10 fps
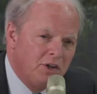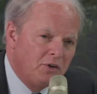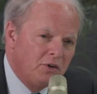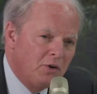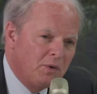
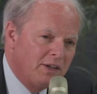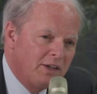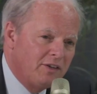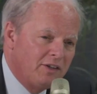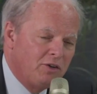don't know what
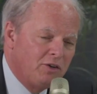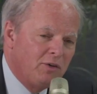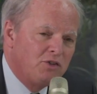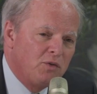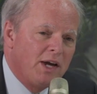the
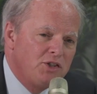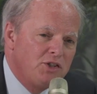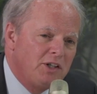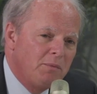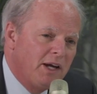
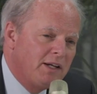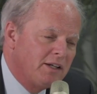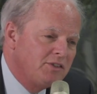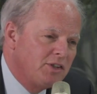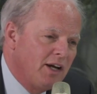graduation debate
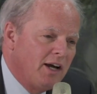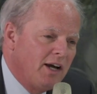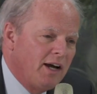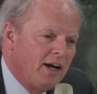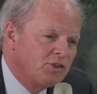is,
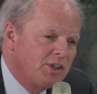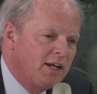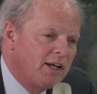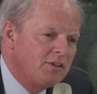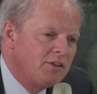
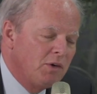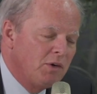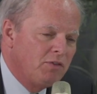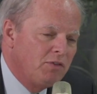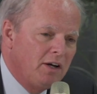Azucena is
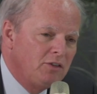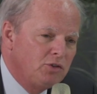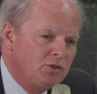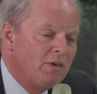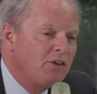referring
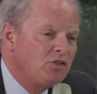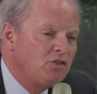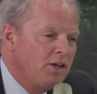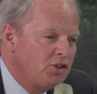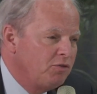to the
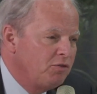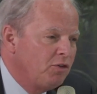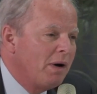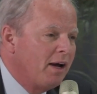graduation from